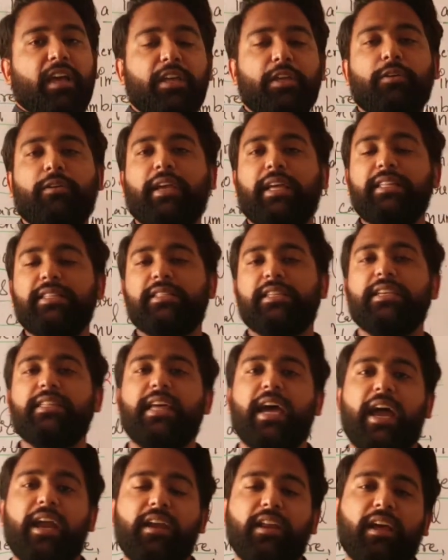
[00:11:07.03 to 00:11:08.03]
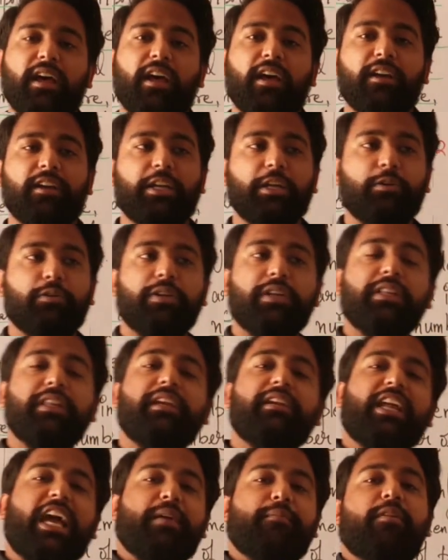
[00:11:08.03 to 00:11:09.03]
You can see that during the
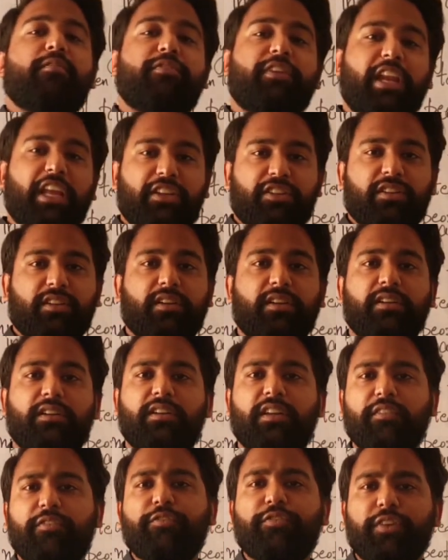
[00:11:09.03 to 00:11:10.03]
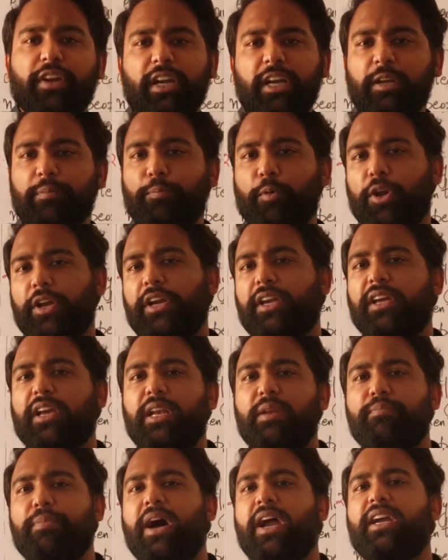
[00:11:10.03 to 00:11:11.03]
time of election, different
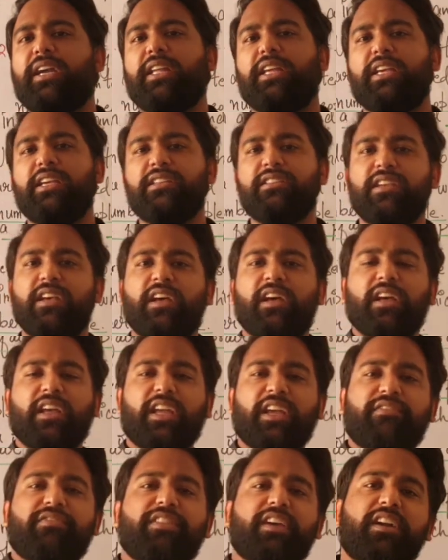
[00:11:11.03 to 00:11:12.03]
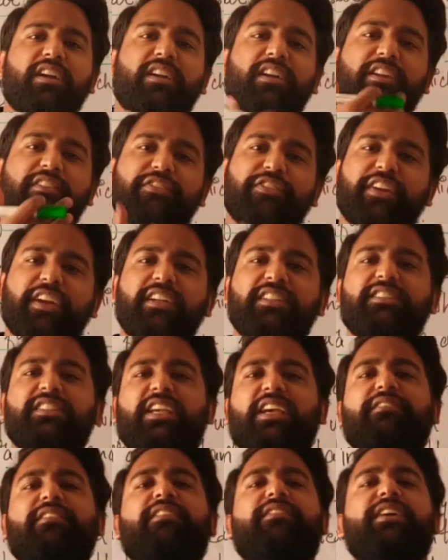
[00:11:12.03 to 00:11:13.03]
political parties give their different
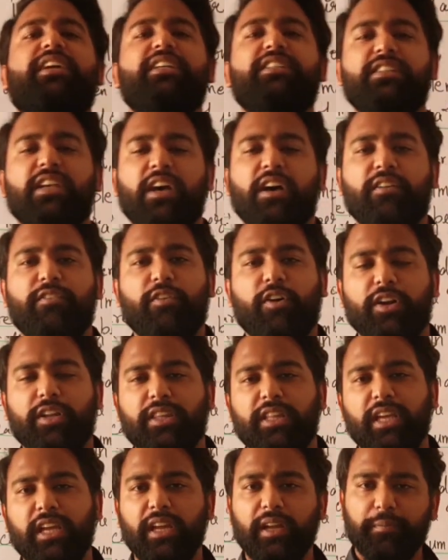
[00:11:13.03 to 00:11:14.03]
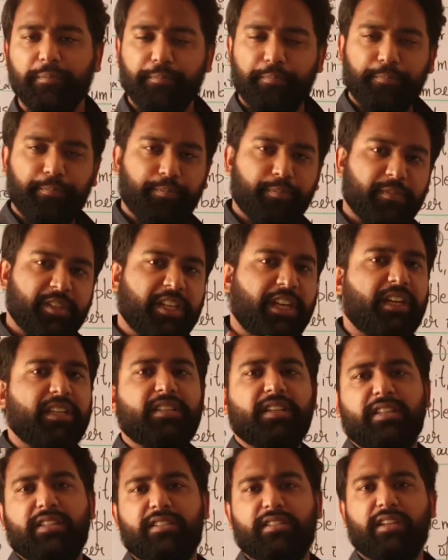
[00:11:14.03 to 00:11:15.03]
giveaways for the
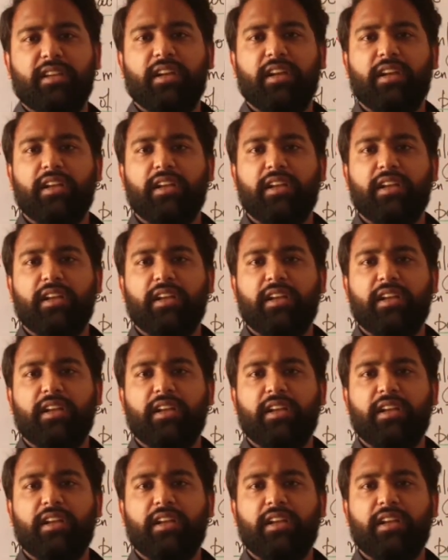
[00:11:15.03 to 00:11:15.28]
citizens.